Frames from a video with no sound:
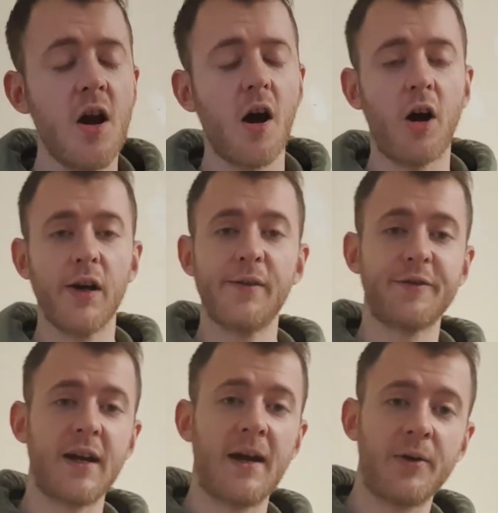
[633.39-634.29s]
I
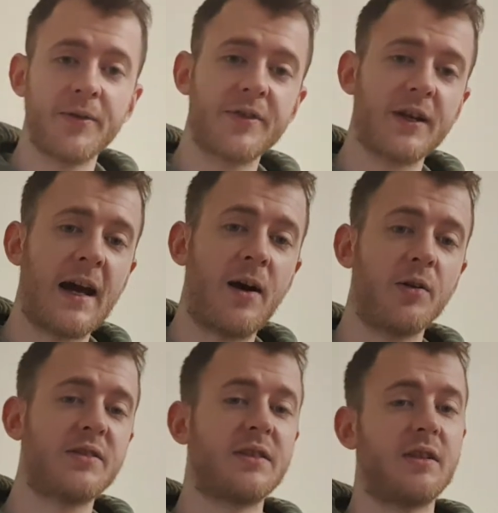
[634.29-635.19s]
found
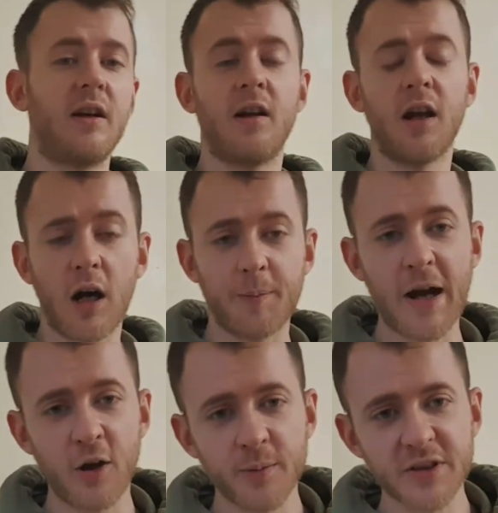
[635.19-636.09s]
out a lot
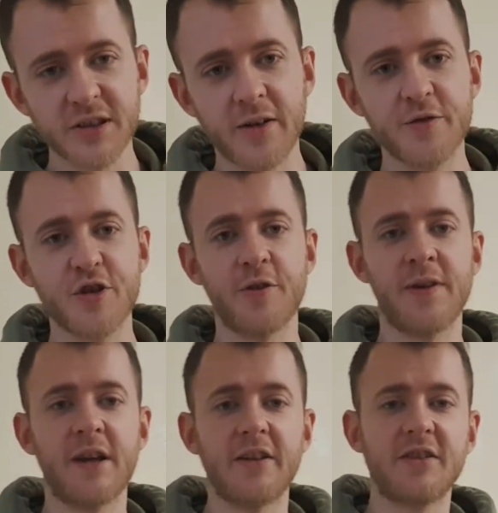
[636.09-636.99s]
about myself during
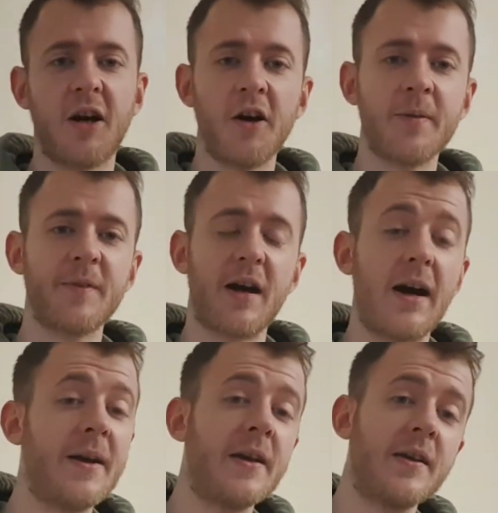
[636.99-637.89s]
that time, that